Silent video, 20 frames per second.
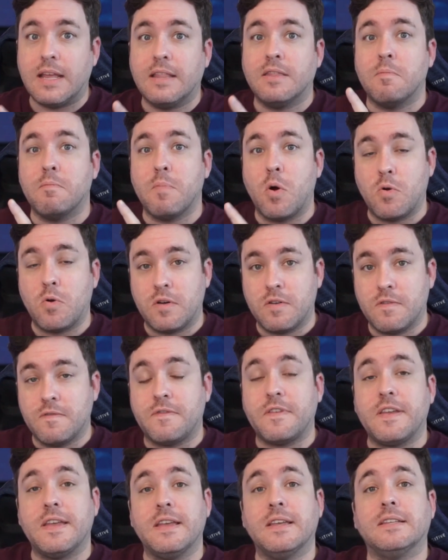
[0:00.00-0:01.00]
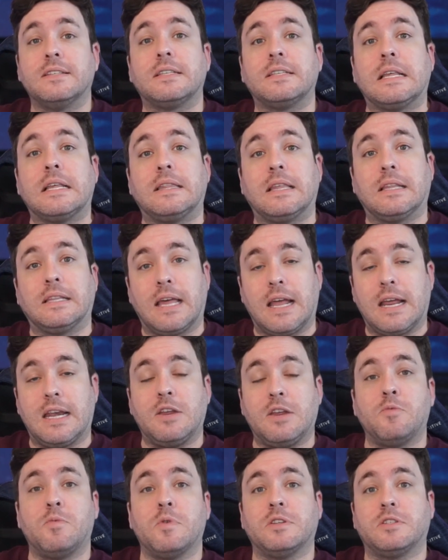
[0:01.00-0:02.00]
and the motive is the
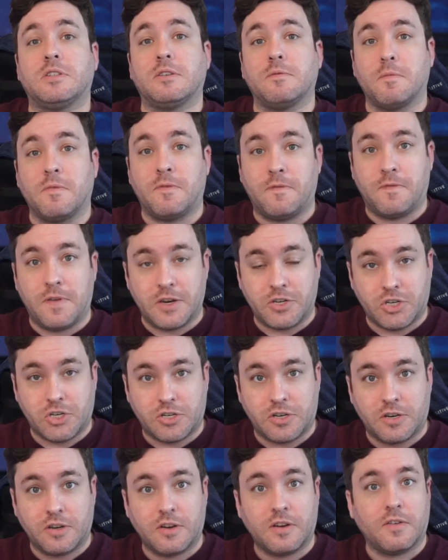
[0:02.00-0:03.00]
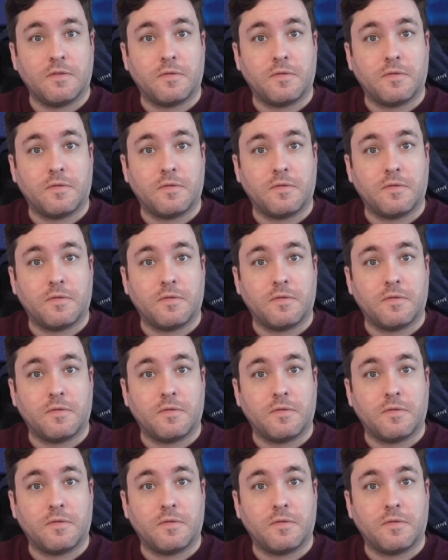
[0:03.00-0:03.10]
lady was phished